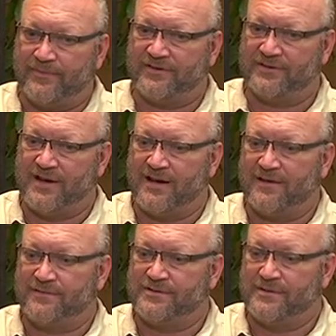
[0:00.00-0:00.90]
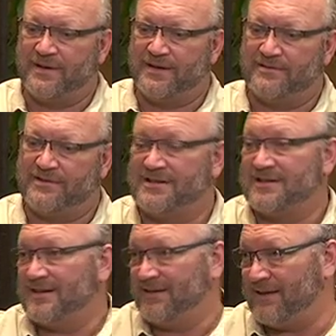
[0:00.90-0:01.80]
staff to be
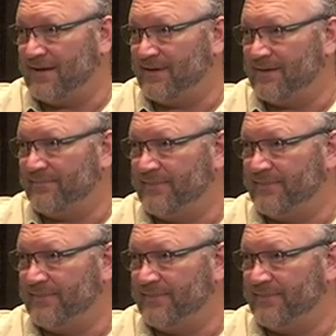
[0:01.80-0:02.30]
digitally savvy.